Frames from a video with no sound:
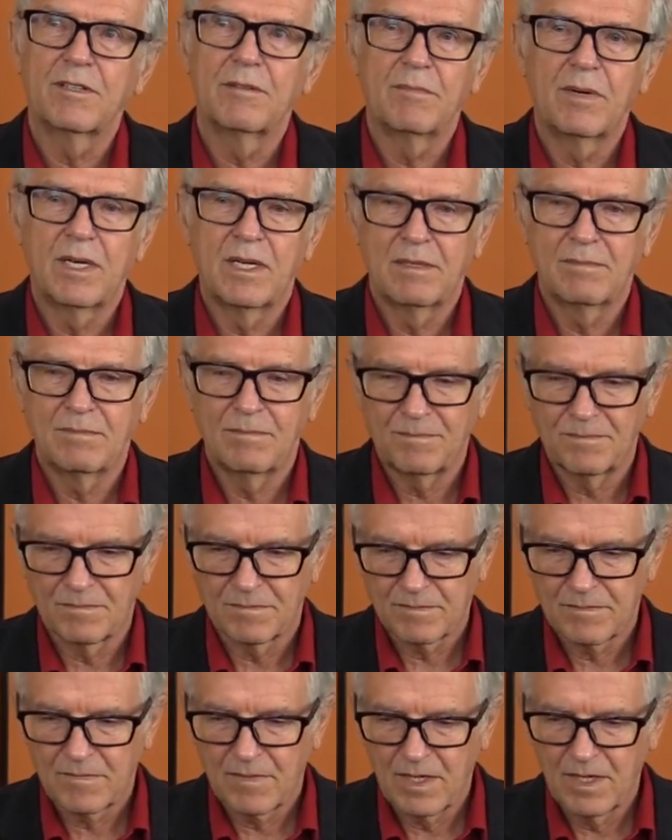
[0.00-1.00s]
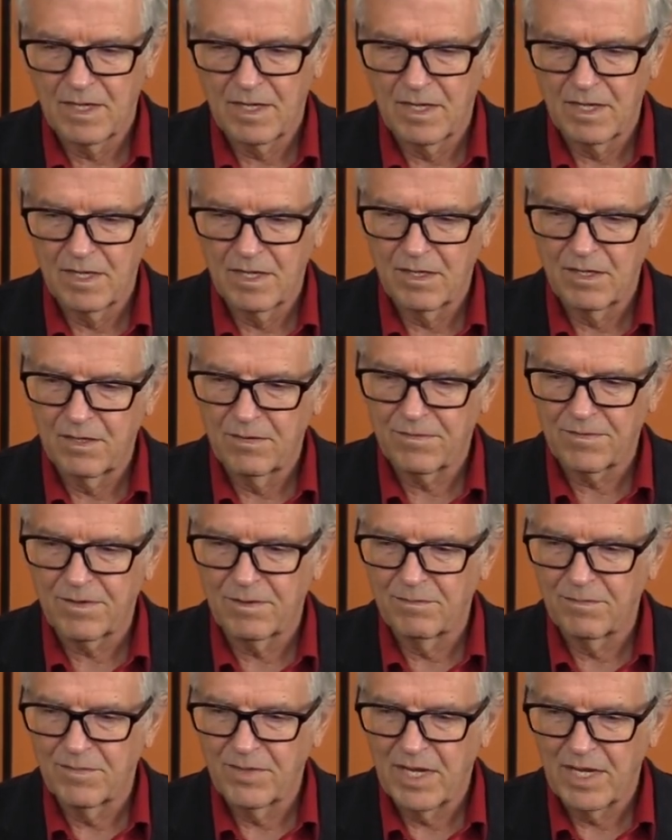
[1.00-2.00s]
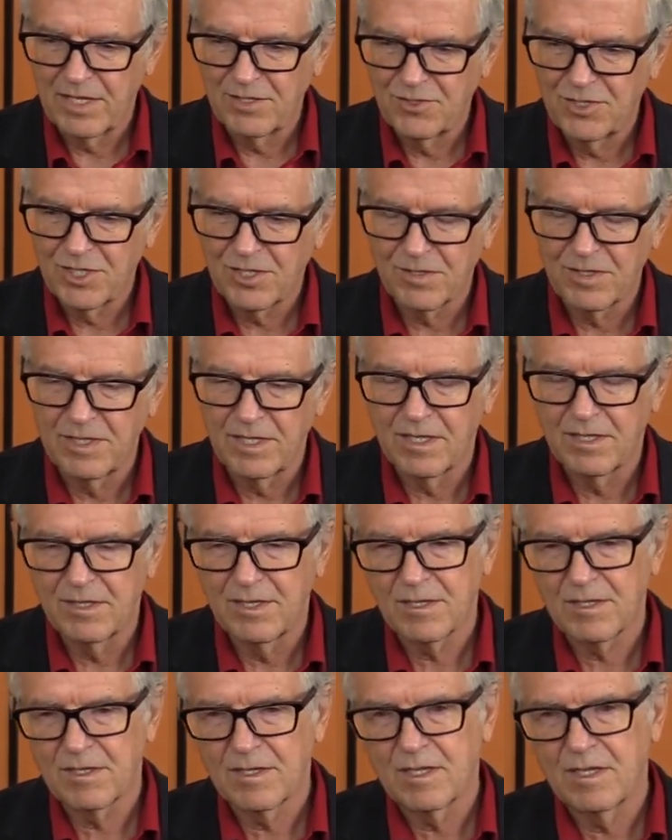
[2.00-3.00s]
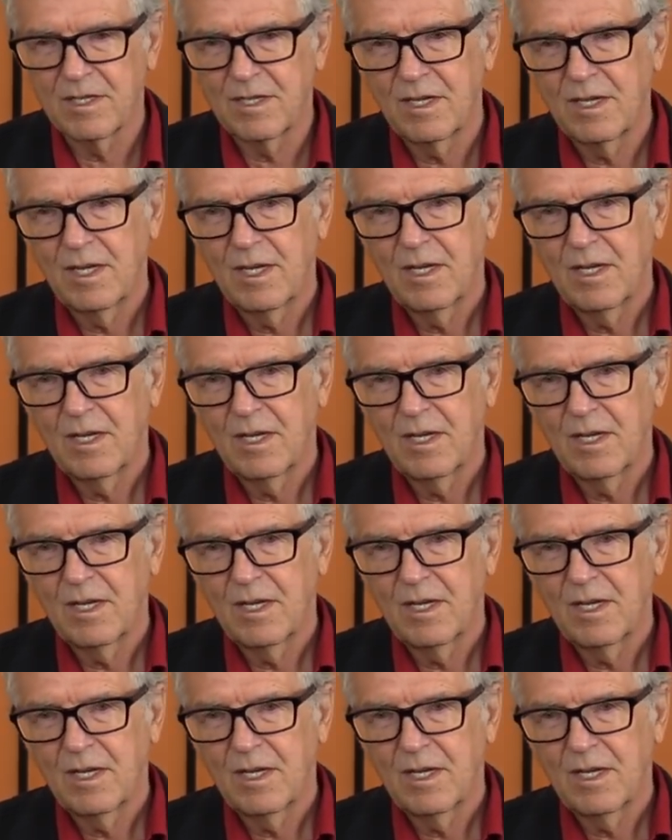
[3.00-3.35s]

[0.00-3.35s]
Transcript: imam from Nigeria, they're